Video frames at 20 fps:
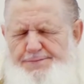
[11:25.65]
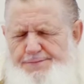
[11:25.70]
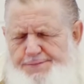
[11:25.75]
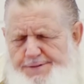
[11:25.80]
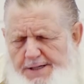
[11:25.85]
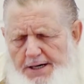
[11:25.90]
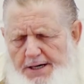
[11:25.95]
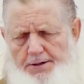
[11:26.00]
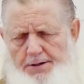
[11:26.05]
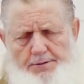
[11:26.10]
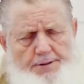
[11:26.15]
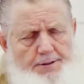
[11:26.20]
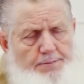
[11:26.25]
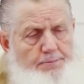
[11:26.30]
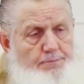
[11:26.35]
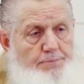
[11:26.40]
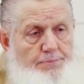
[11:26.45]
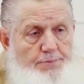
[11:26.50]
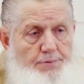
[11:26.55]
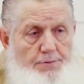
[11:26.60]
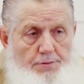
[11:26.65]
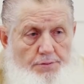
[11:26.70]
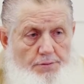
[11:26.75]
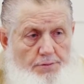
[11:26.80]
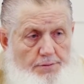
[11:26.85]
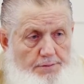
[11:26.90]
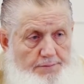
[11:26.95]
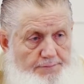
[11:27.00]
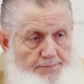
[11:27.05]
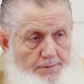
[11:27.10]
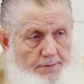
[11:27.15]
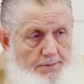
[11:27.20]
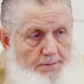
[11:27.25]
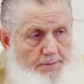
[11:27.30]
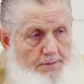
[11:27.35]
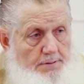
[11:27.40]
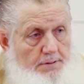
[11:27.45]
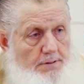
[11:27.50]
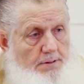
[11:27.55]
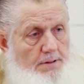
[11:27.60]
very
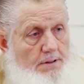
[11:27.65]
beautiful